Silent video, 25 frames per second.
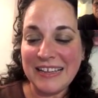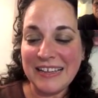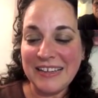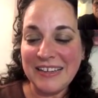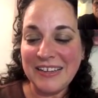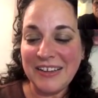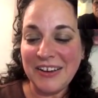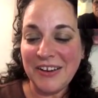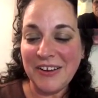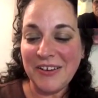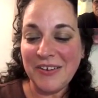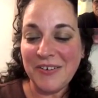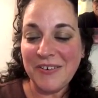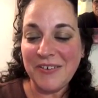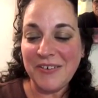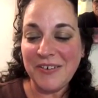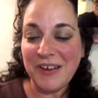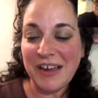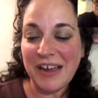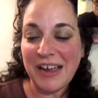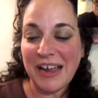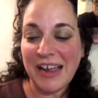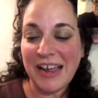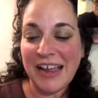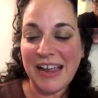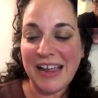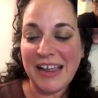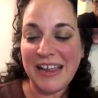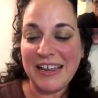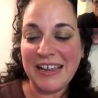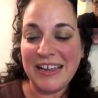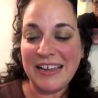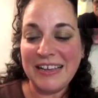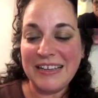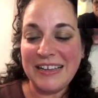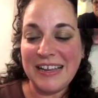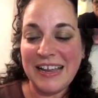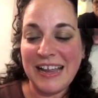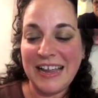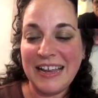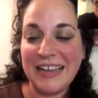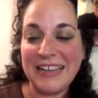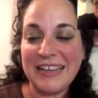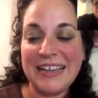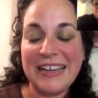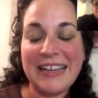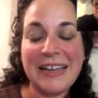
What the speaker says: it